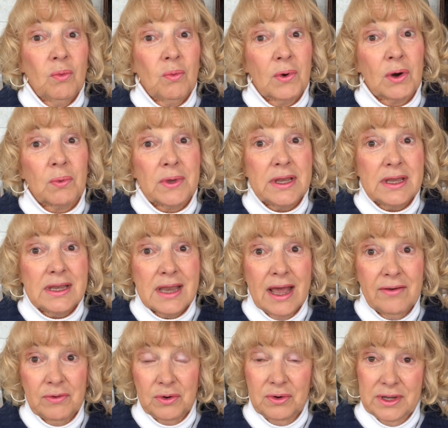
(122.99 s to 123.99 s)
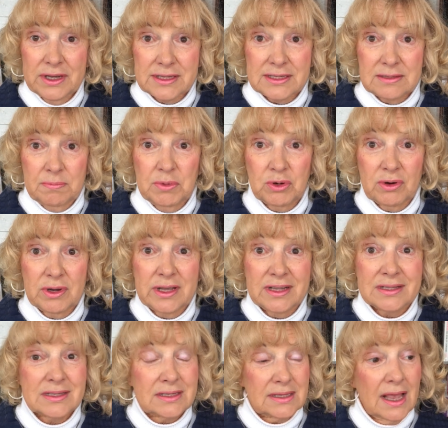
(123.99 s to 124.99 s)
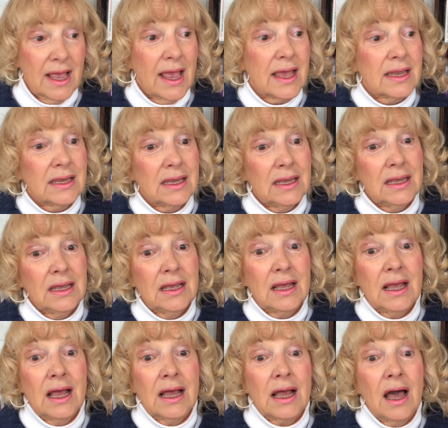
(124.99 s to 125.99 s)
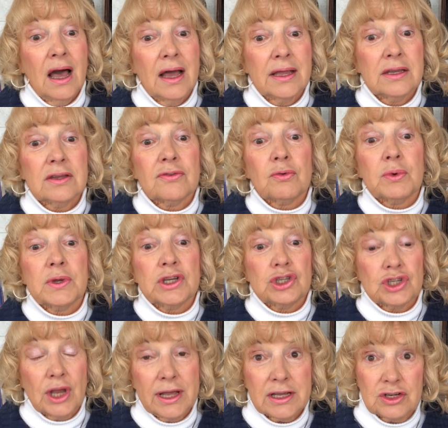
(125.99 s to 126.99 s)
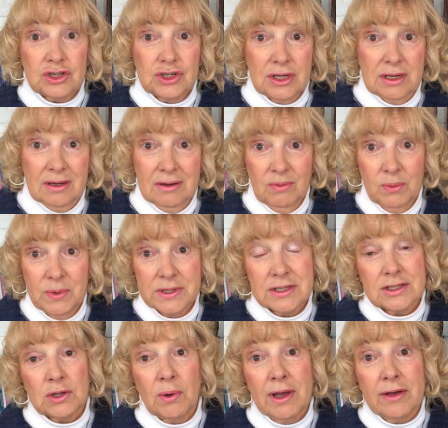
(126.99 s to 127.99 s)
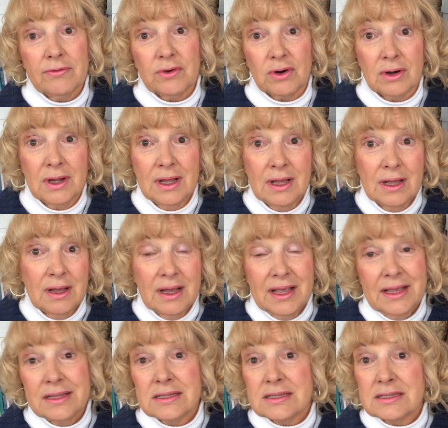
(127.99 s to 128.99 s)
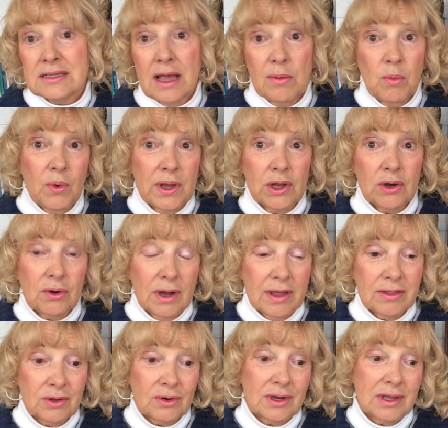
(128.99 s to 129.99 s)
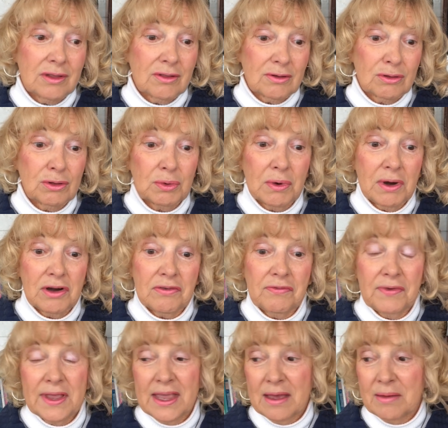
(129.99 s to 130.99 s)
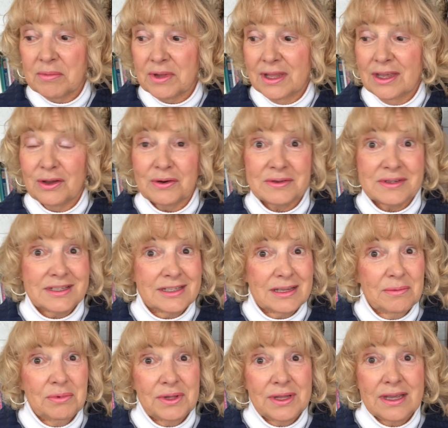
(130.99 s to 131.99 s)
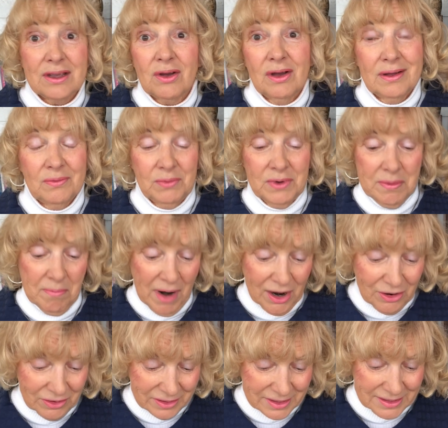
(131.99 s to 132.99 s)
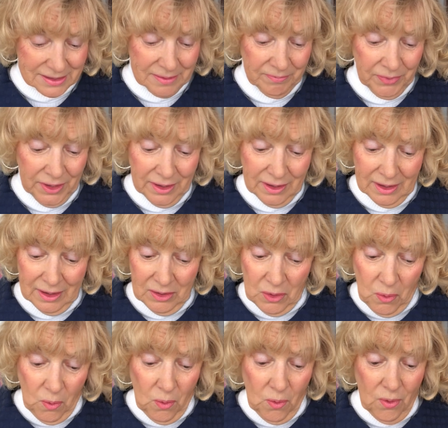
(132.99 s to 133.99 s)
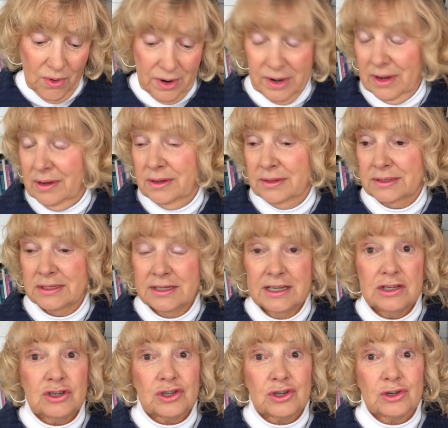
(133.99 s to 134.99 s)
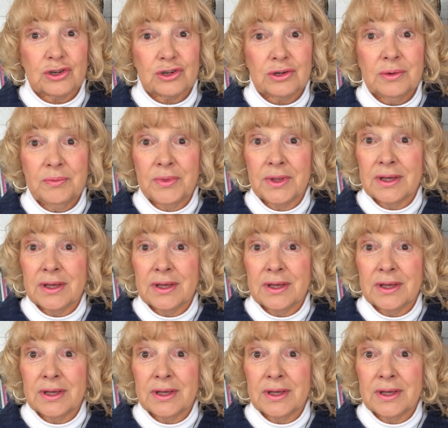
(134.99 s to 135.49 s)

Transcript: where we never experience any kind of rejection whatsoever, in some way or other, either through our family or sibling remarks, or a teacher